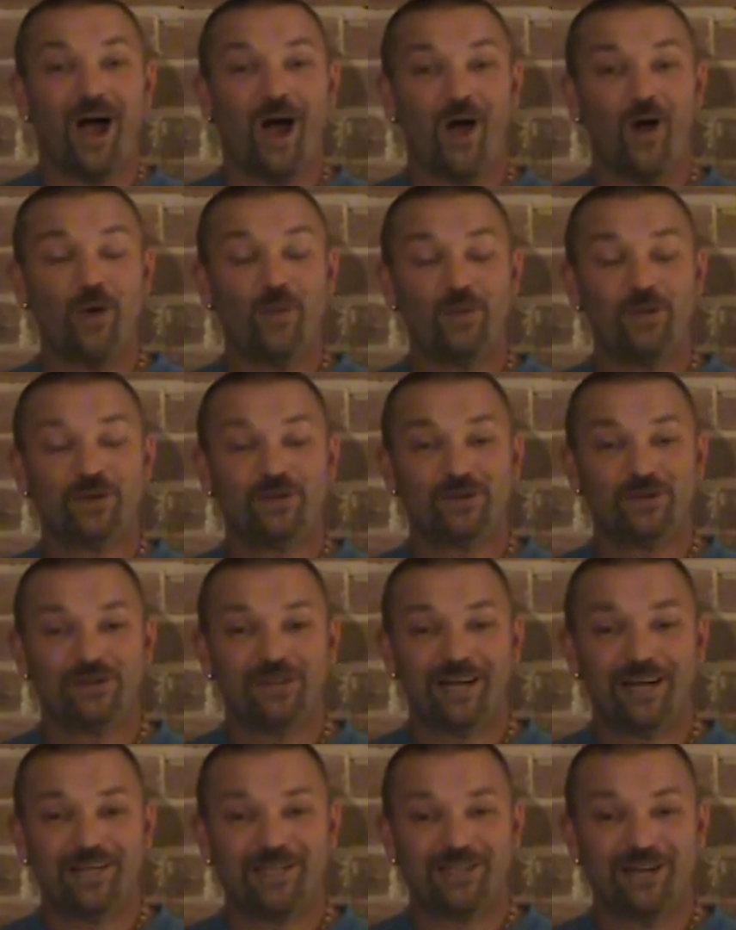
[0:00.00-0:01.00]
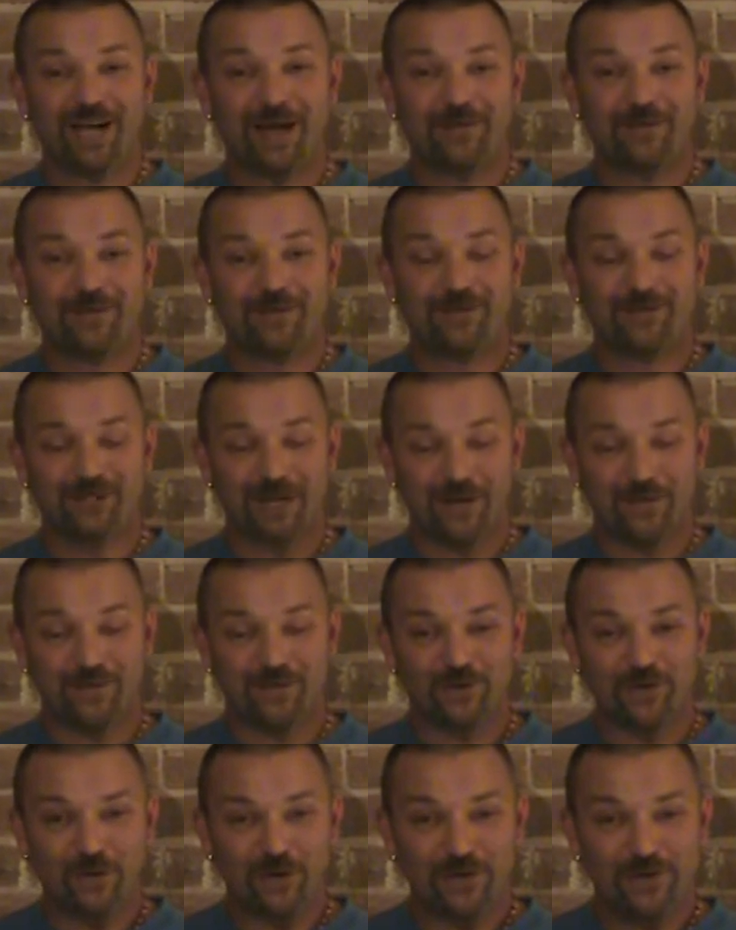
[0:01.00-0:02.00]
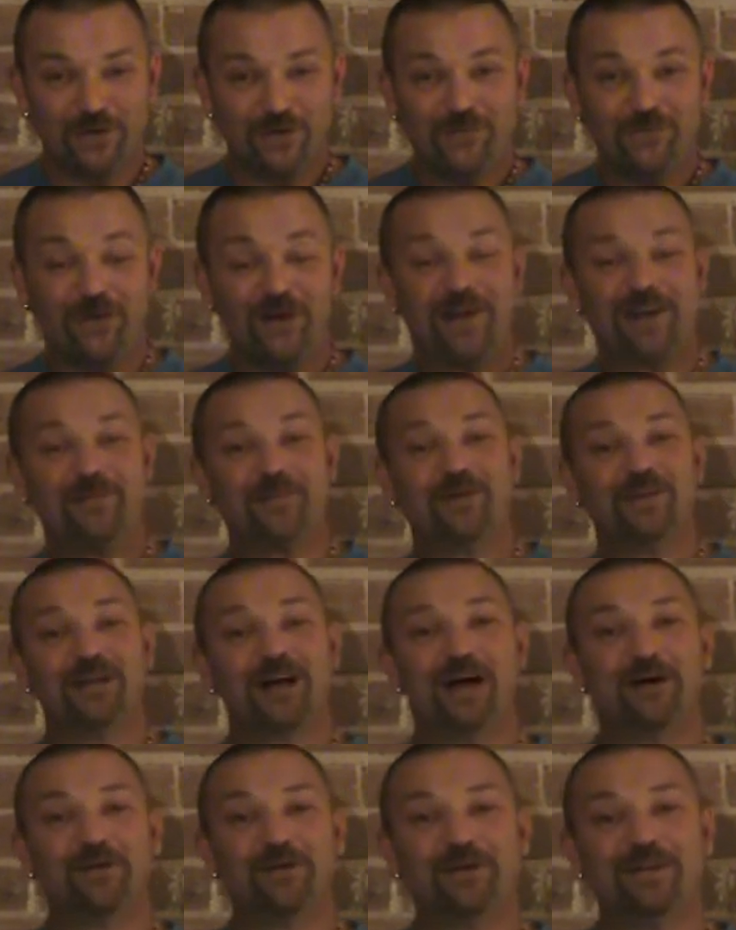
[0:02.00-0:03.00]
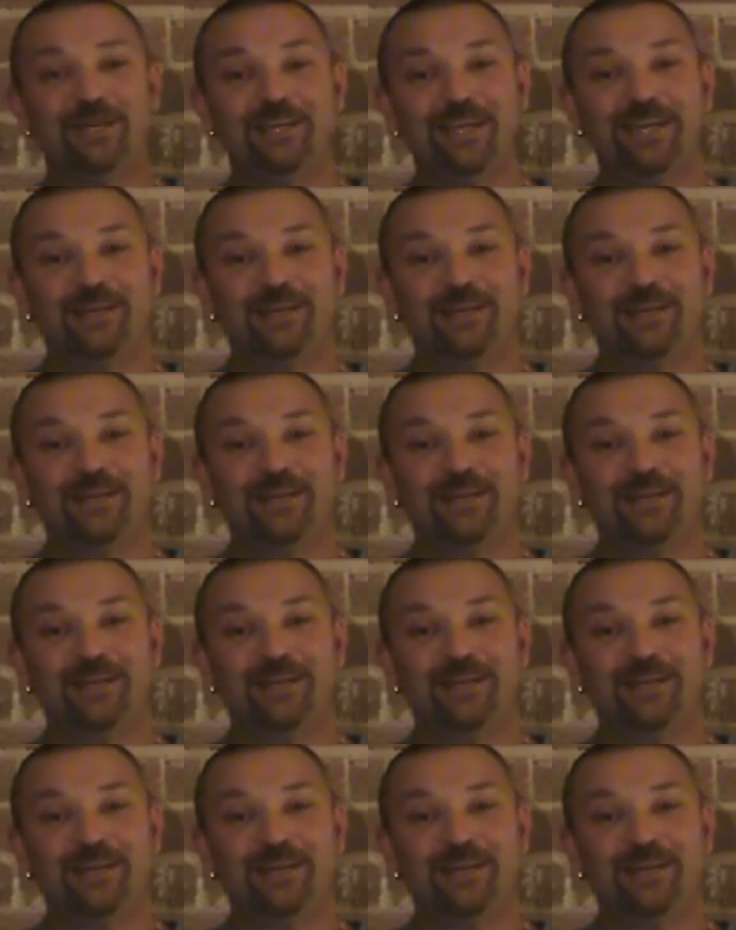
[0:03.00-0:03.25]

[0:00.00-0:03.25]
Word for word: I hope you enjoyed that chapter, chapter 22, Finding Malawi.